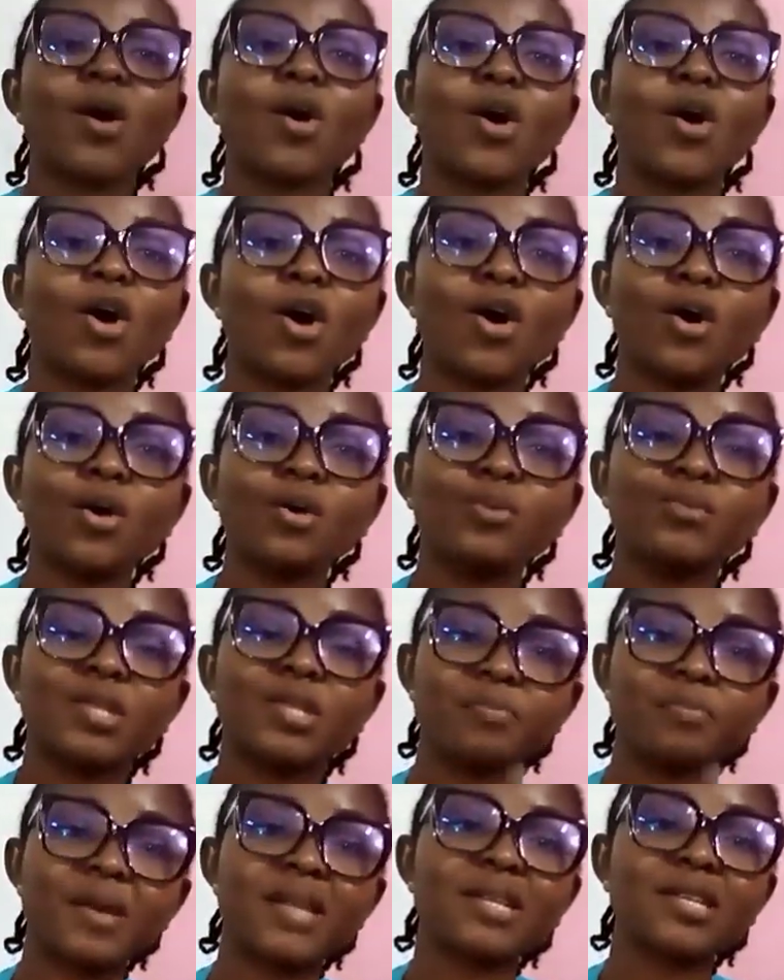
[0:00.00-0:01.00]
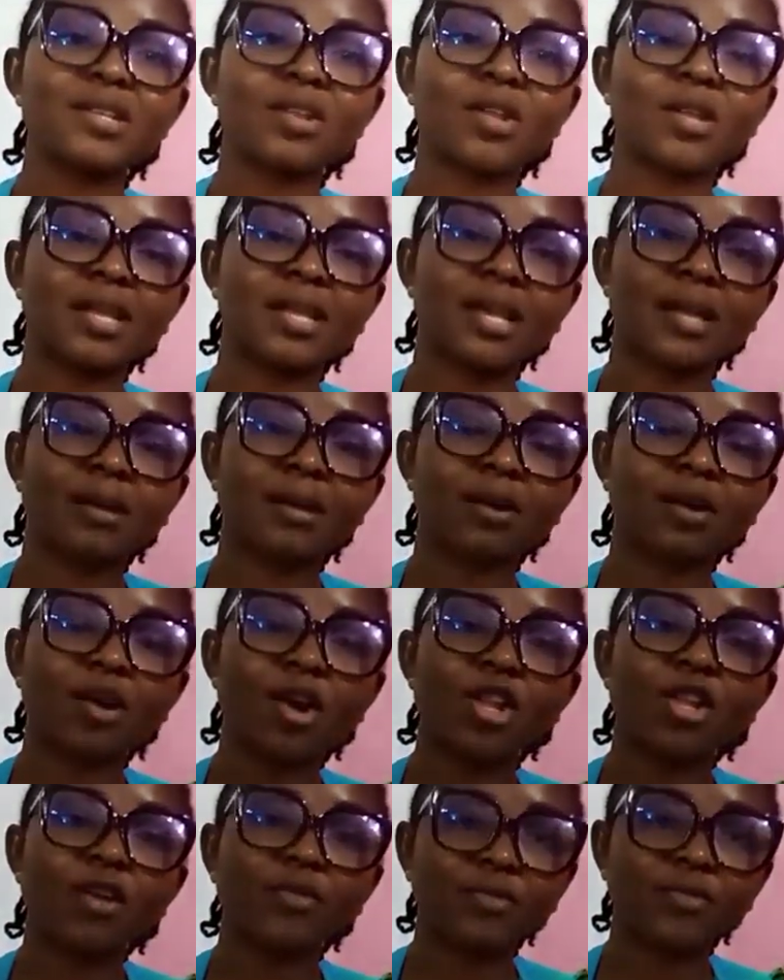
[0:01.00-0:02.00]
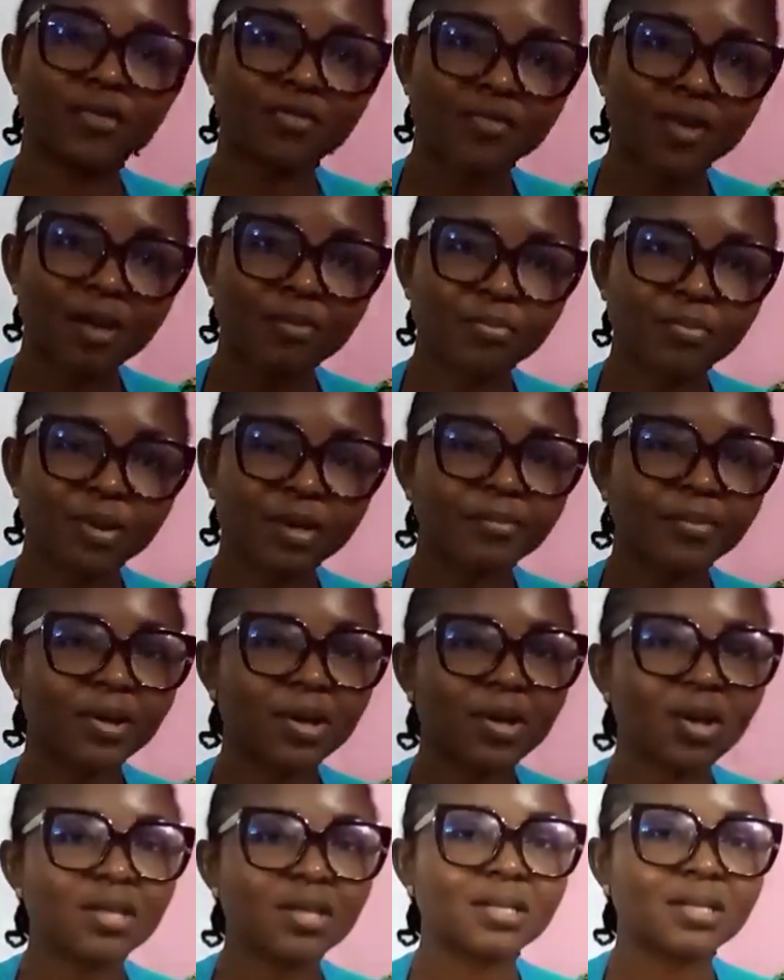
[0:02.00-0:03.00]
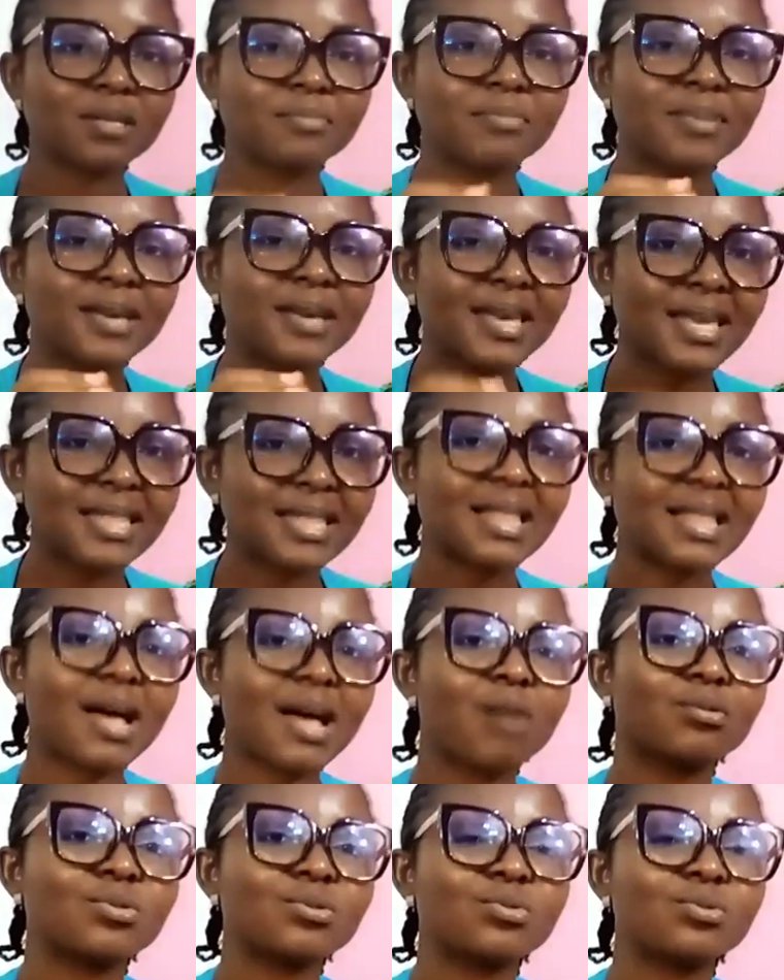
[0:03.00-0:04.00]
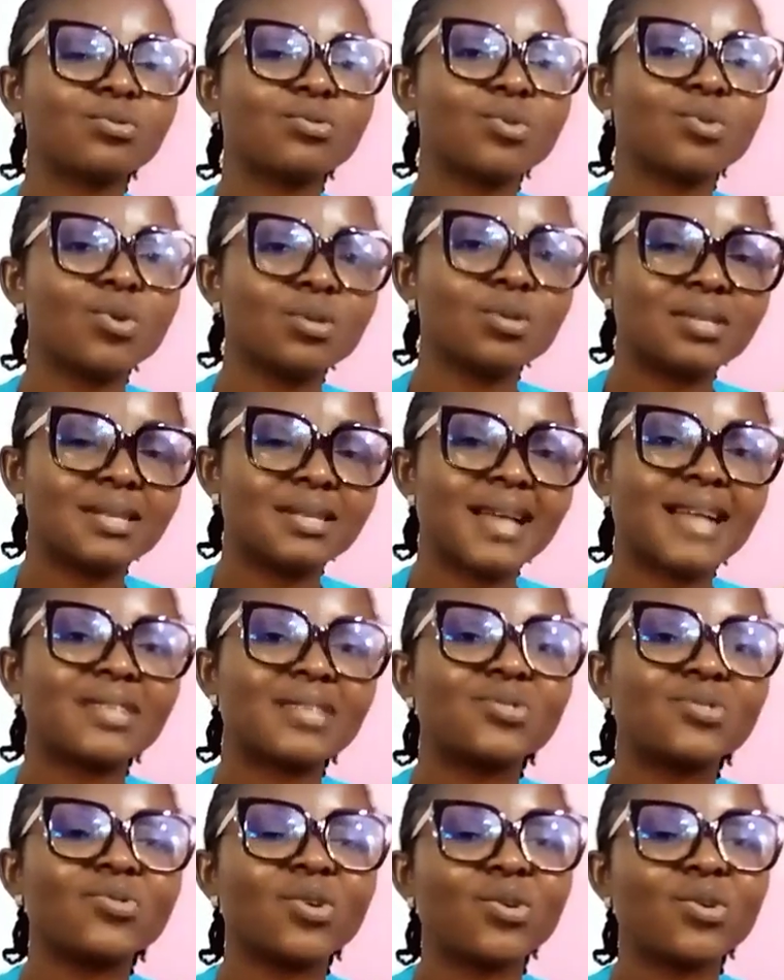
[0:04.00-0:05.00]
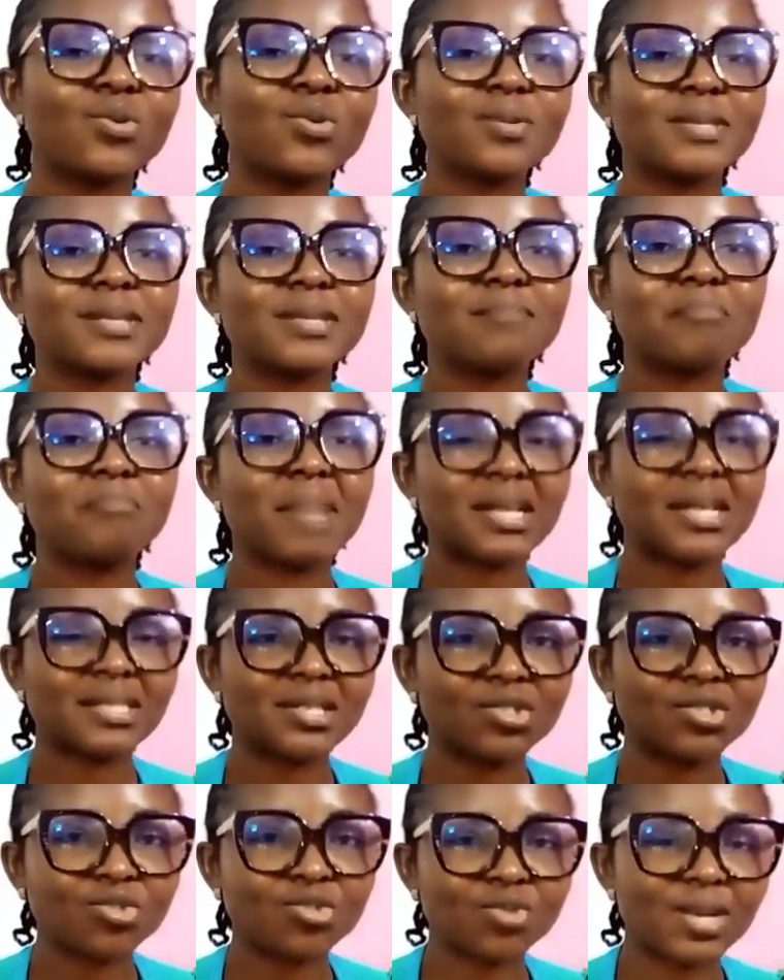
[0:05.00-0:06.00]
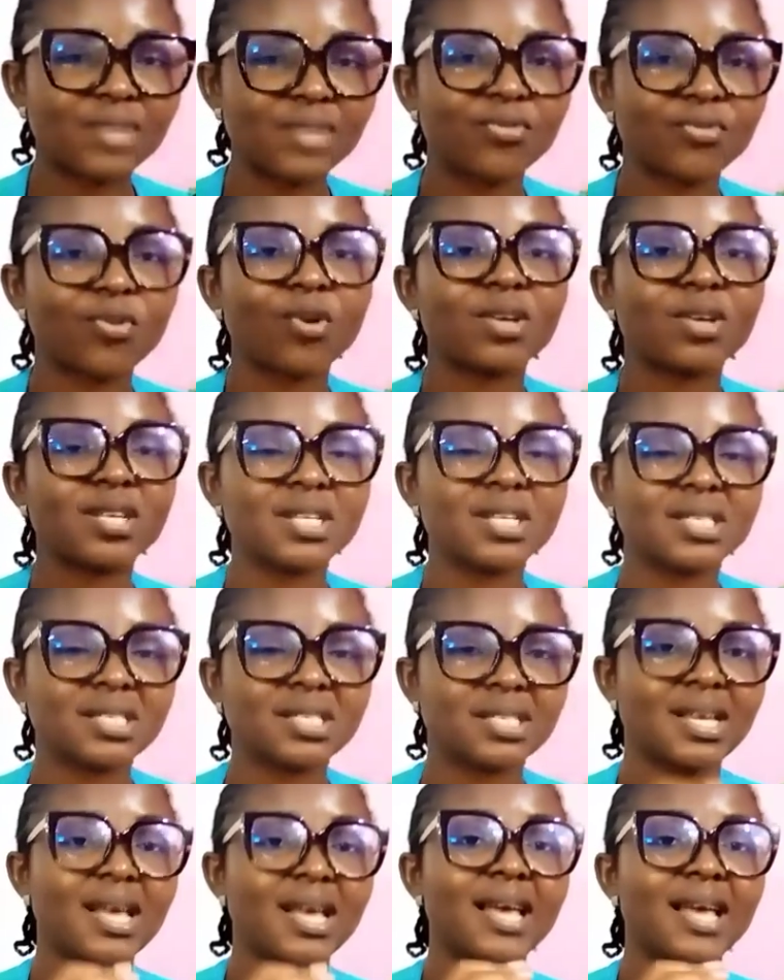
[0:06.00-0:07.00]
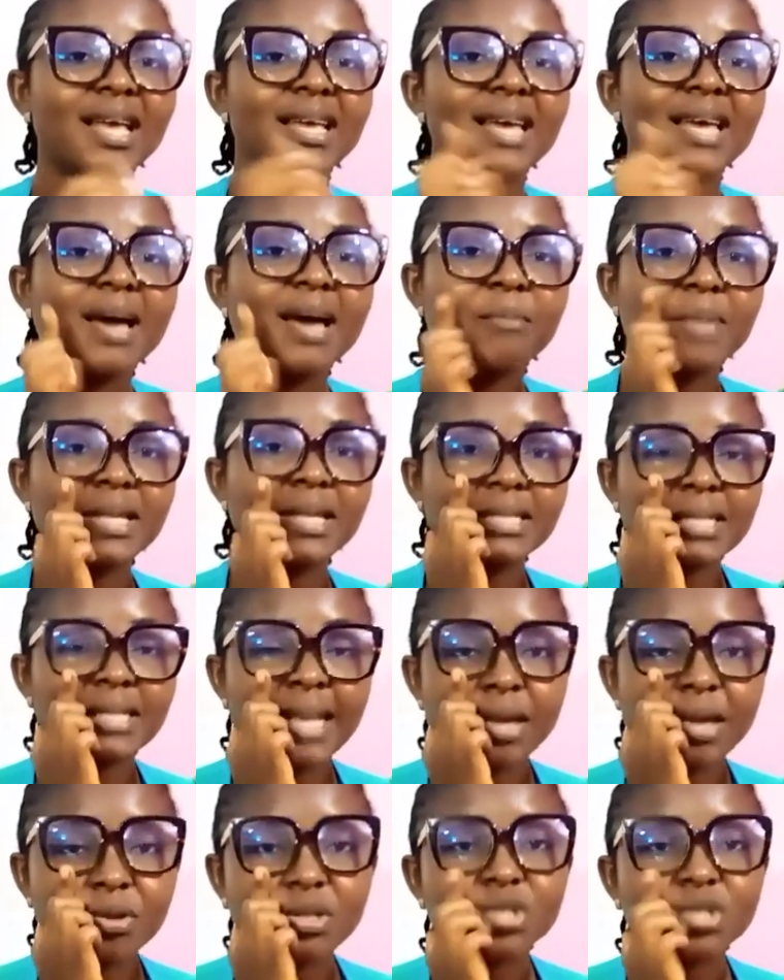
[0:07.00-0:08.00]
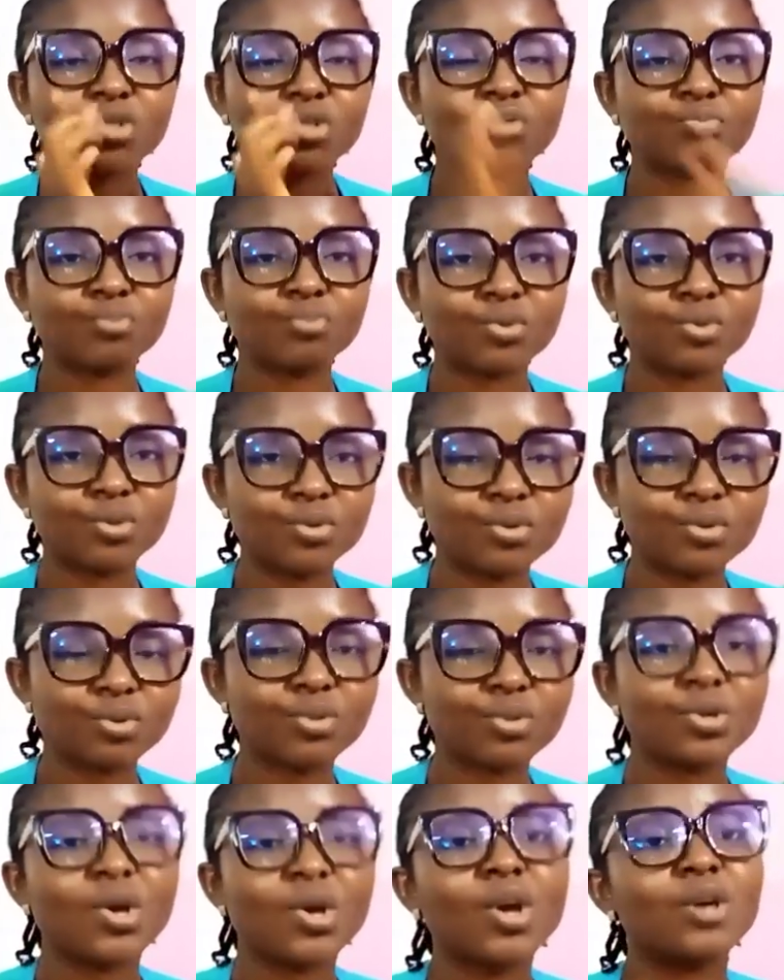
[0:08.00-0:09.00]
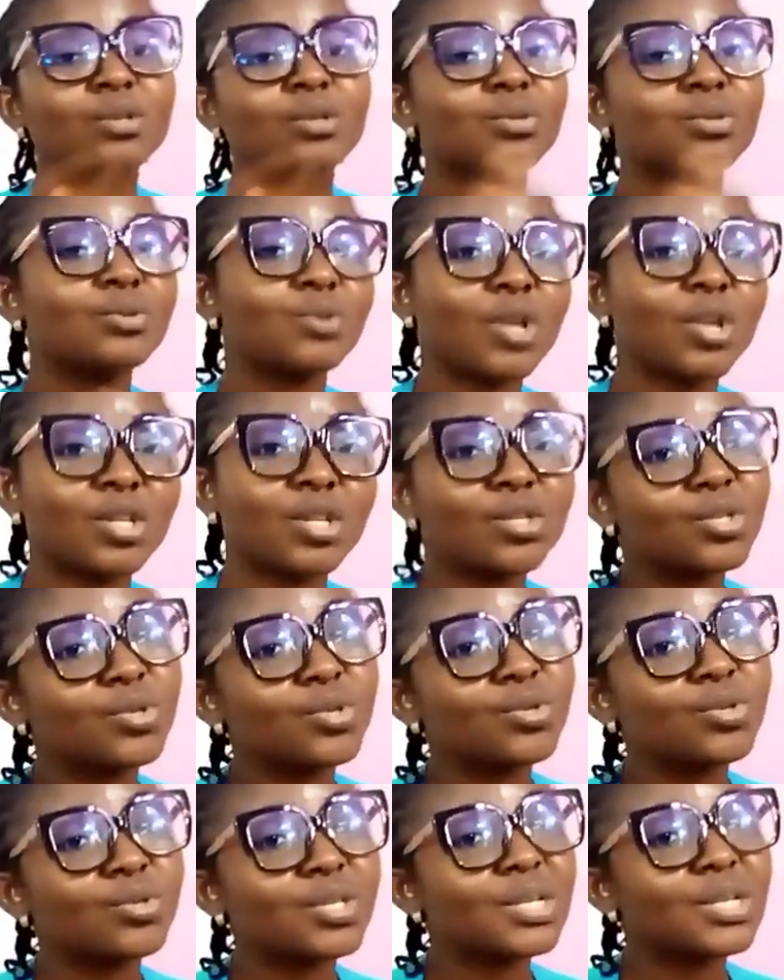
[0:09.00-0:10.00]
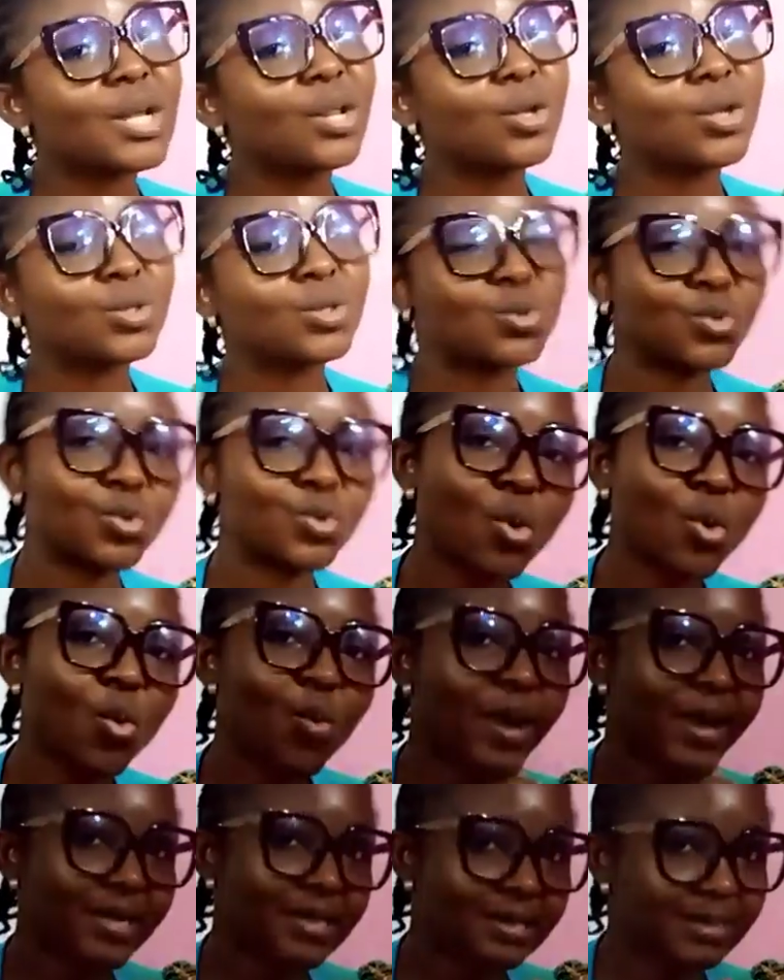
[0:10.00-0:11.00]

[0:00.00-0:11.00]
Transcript: or depending on the color of the fabric, because begin now to note that you're using matching thread for each garment that you need to produce. Do not use yellow to sew white.